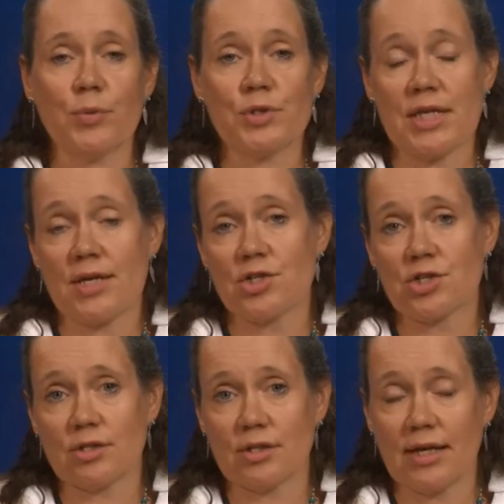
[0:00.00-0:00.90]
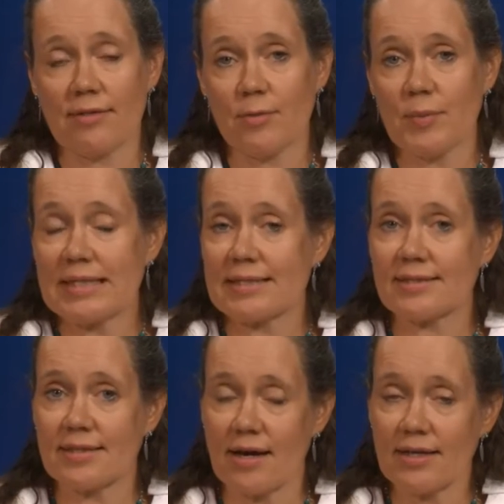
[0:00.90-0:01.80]
potential and the
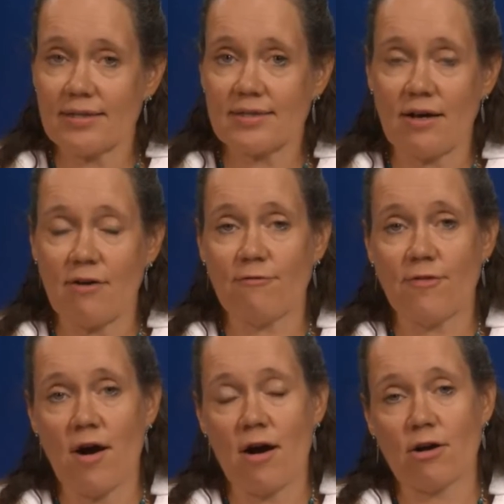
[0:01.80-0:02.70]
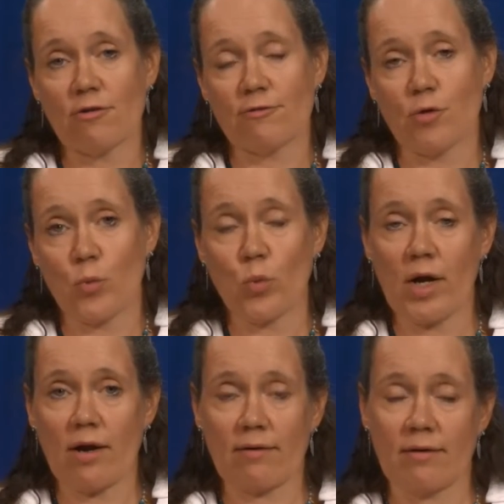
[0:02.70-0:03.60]
best sites are far from
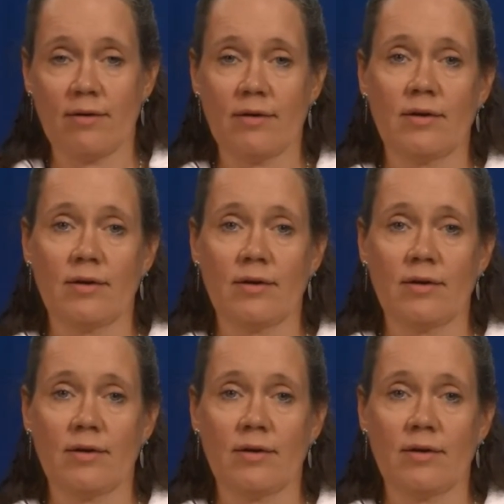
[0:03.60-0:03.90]
where